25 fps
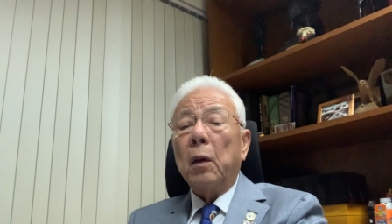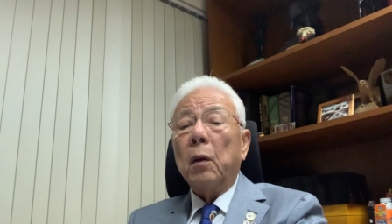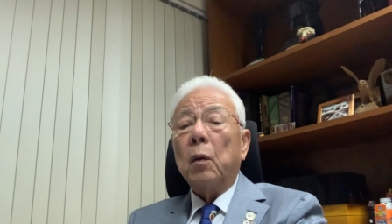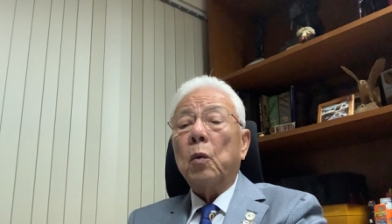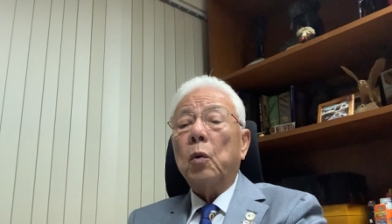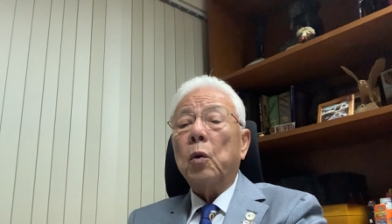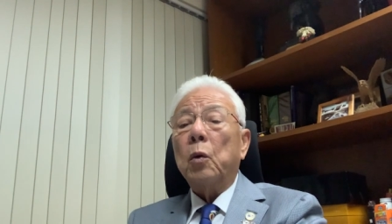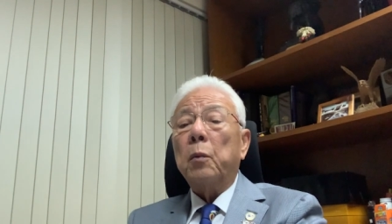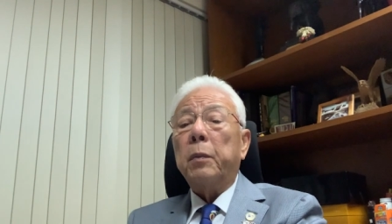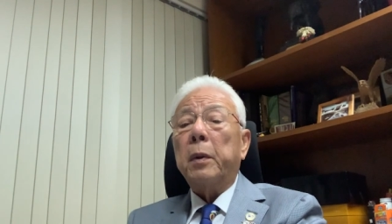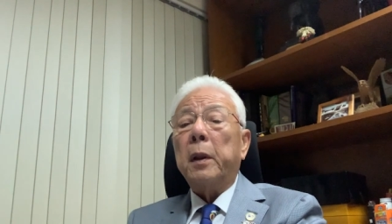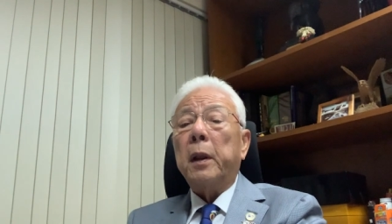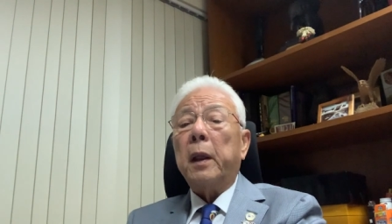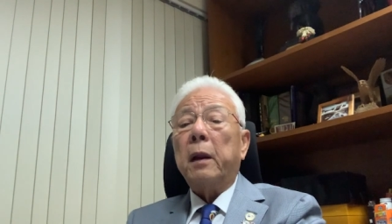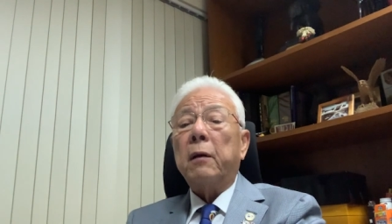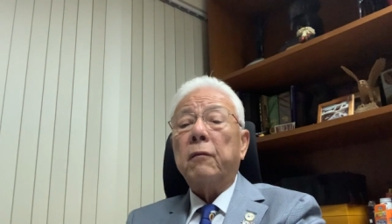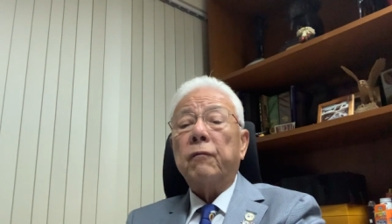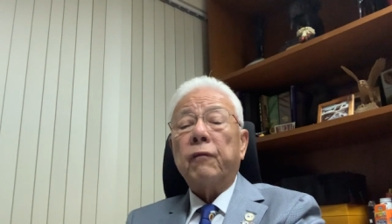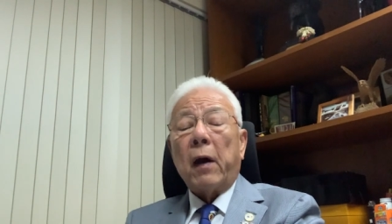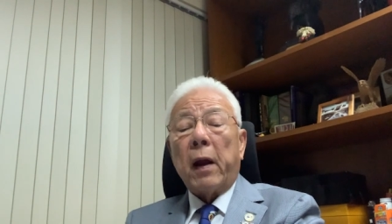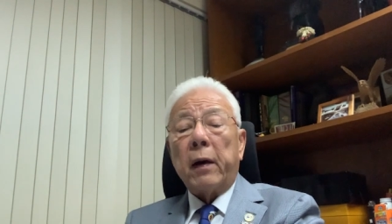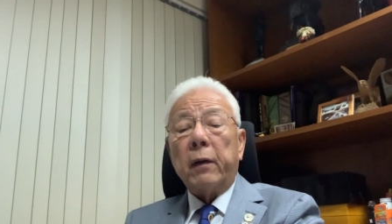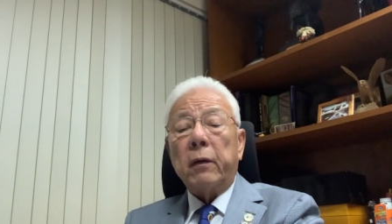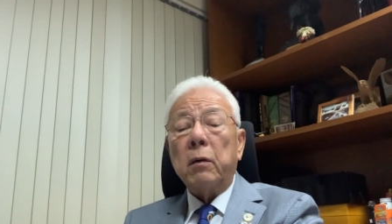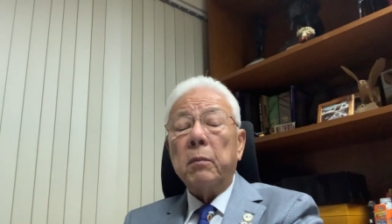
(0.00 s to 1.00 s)
could be
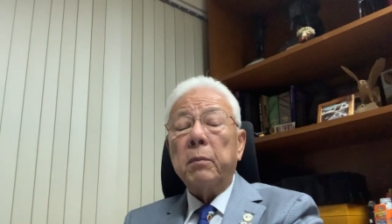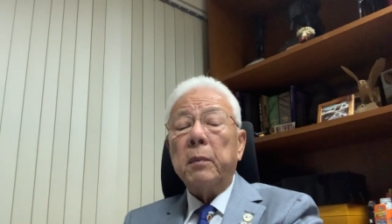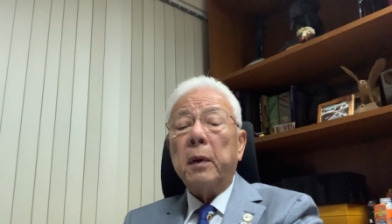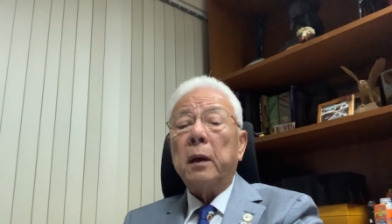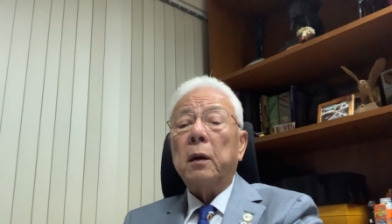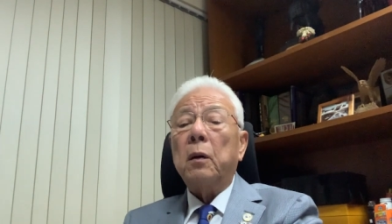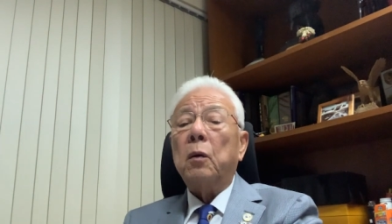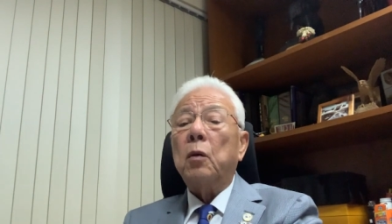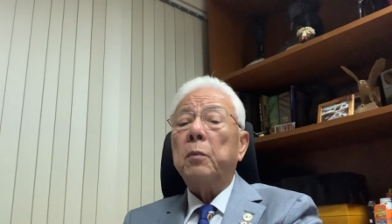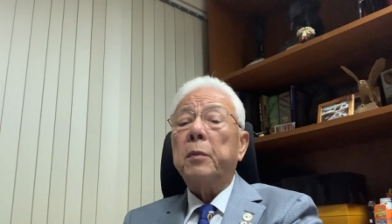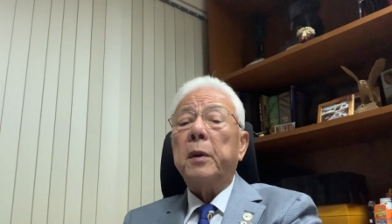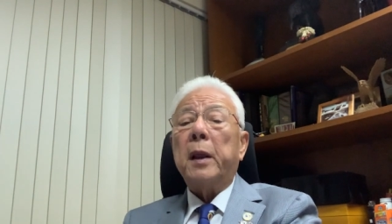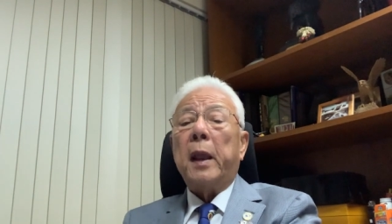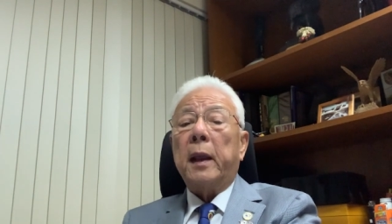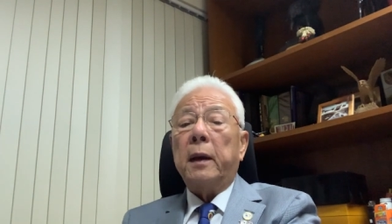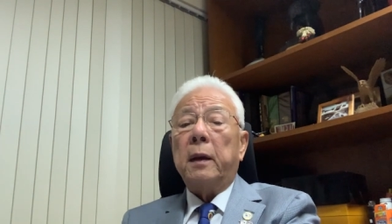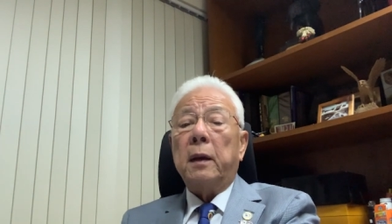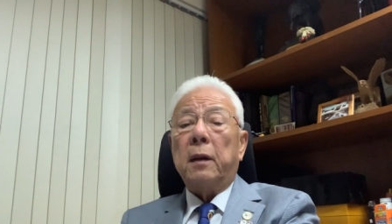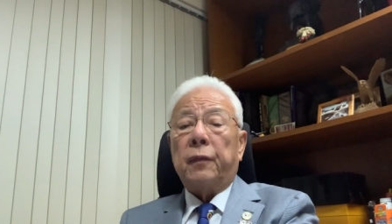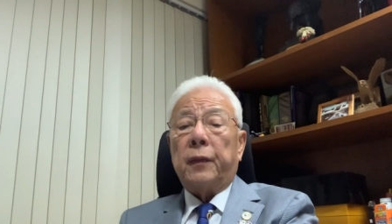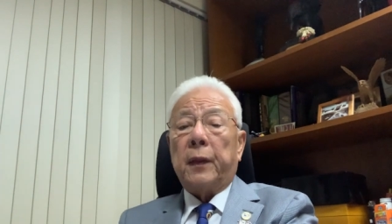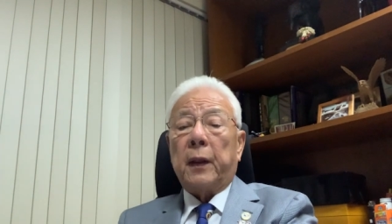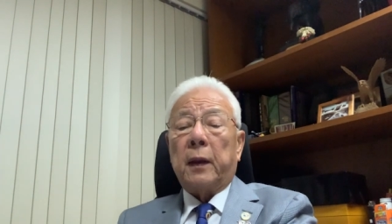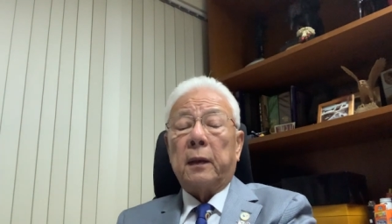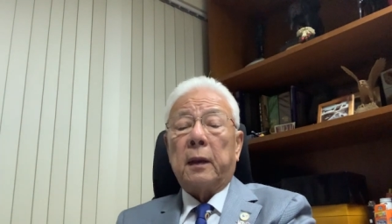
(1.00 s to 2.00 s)
environment, could be
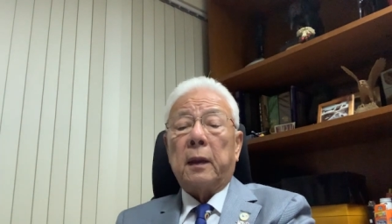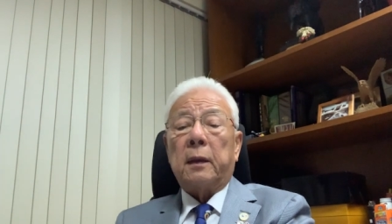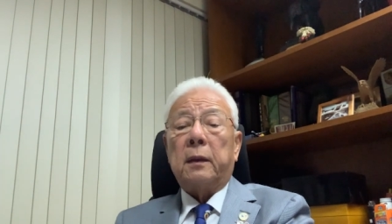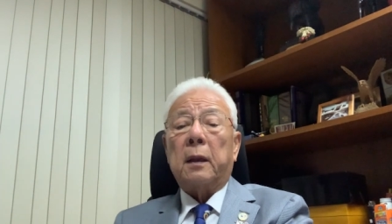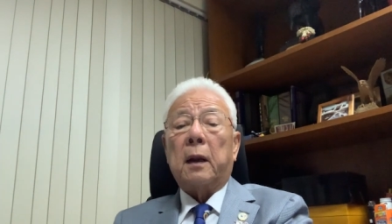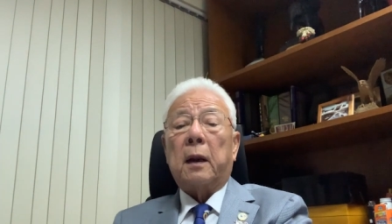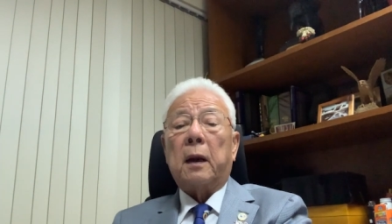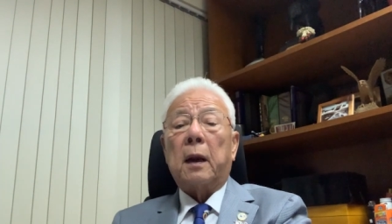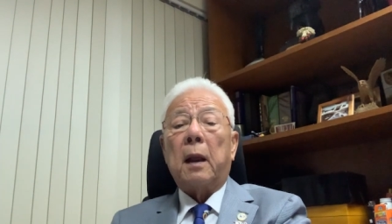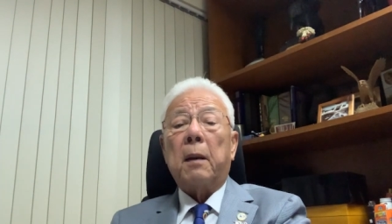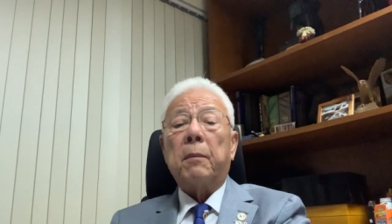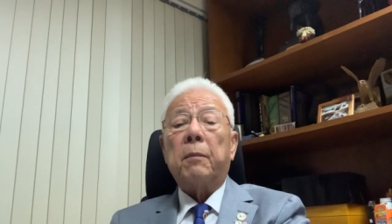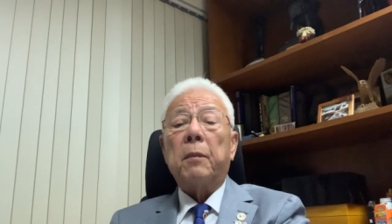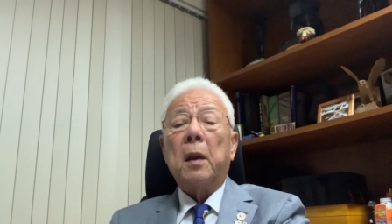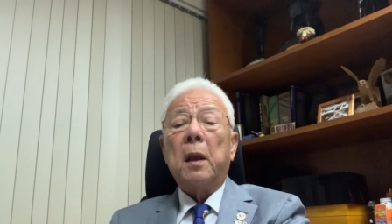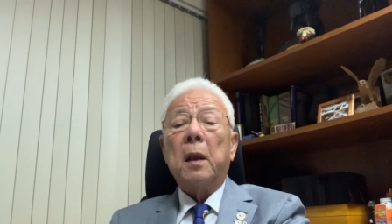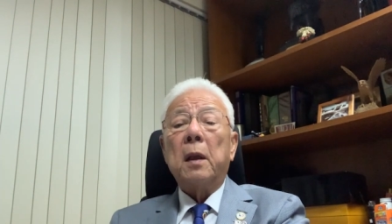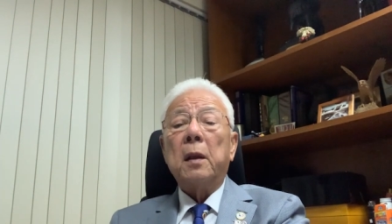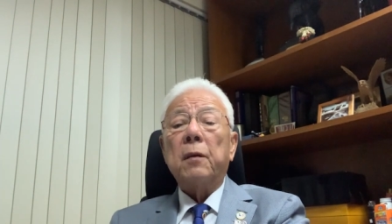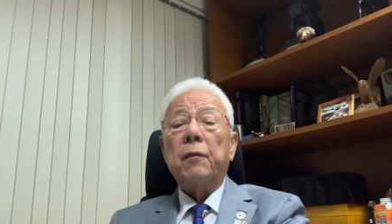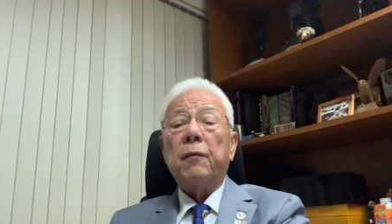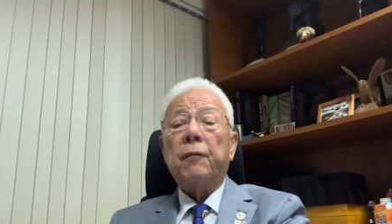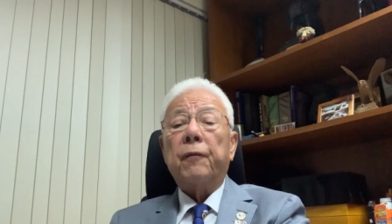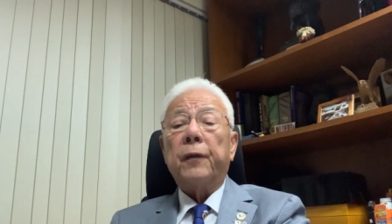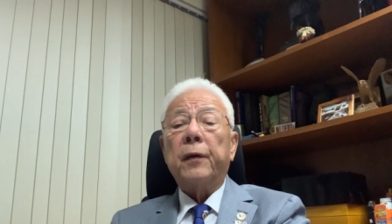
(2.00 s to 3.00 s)
anything that the club
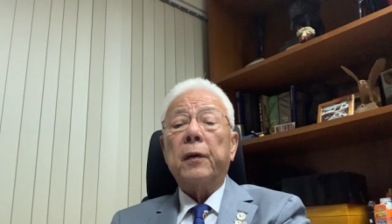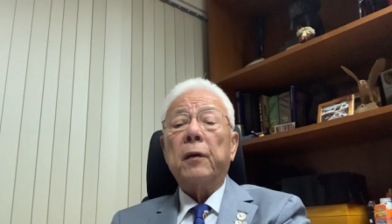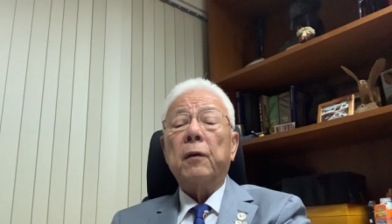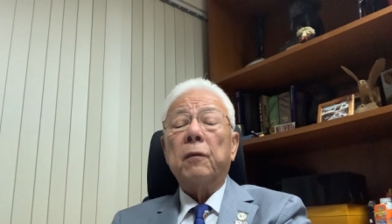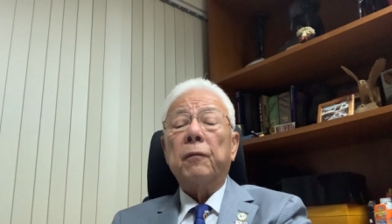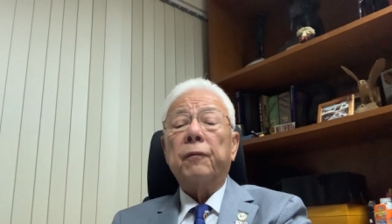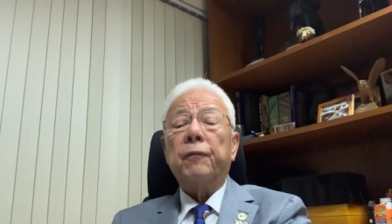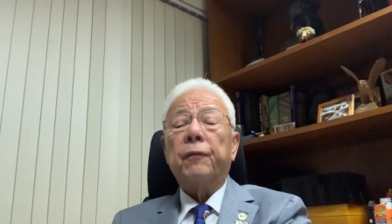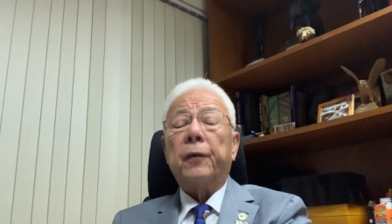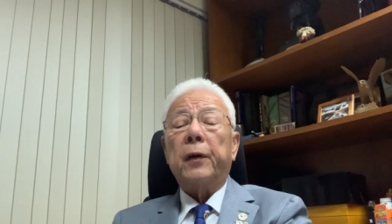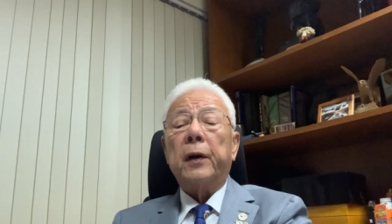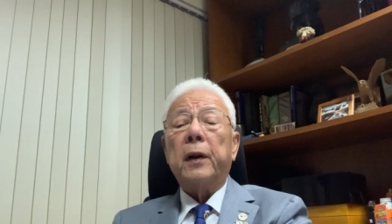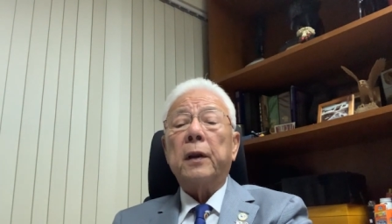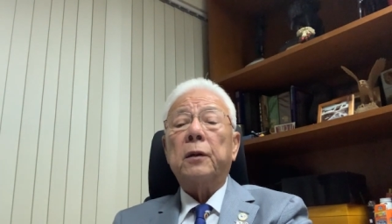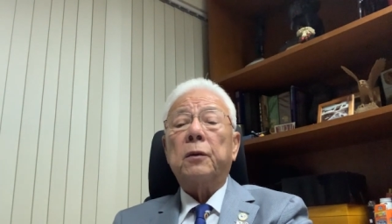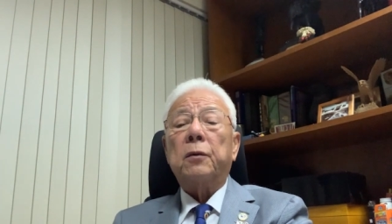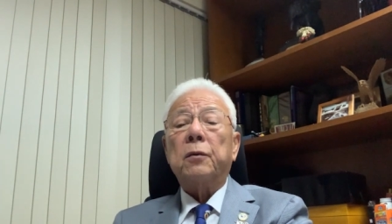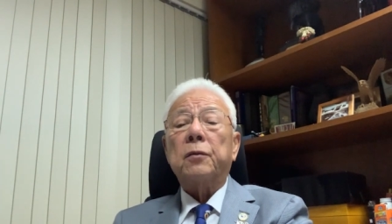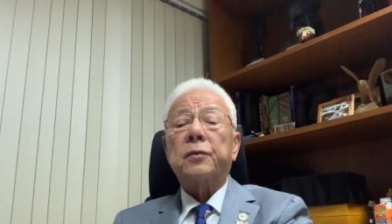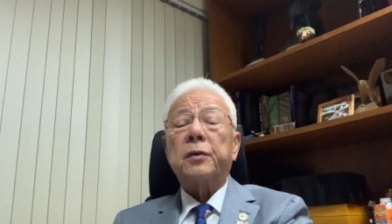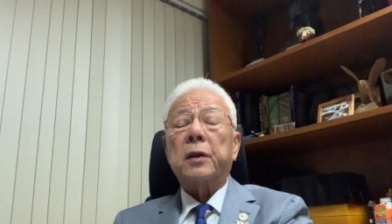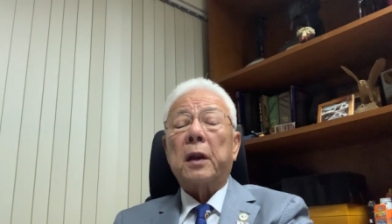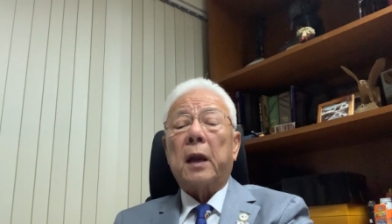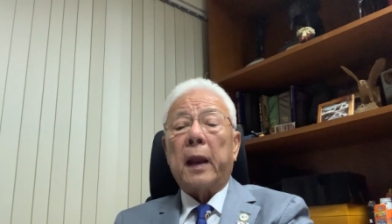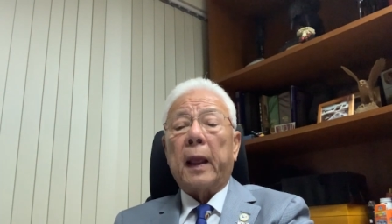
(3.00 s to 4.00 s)
feel free to
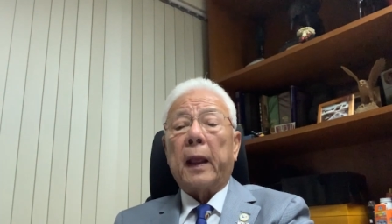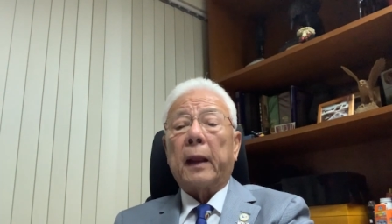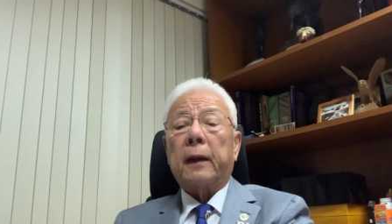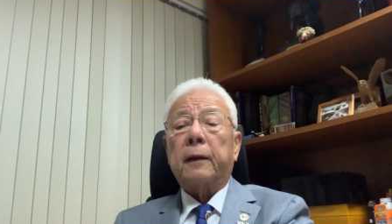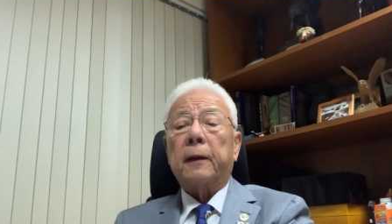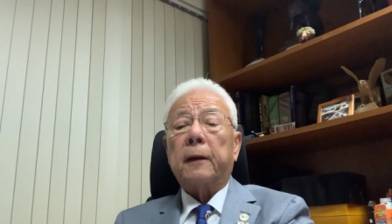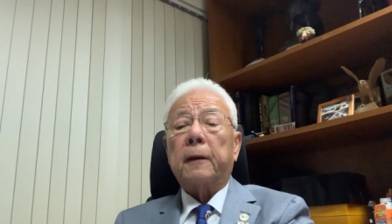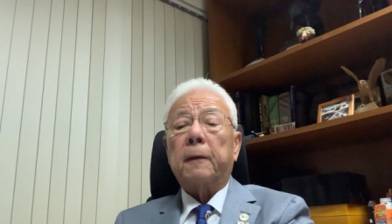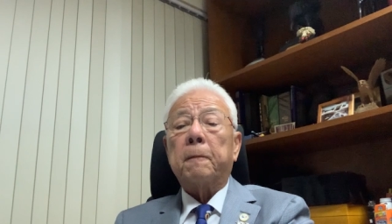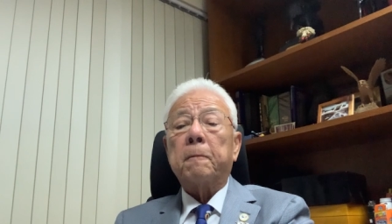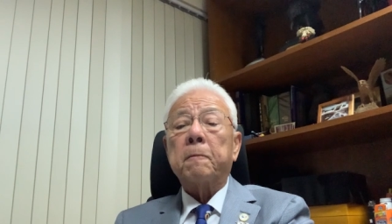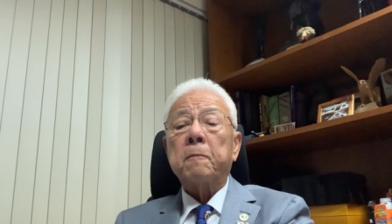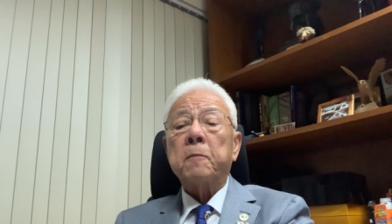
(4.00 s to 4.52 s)
select it.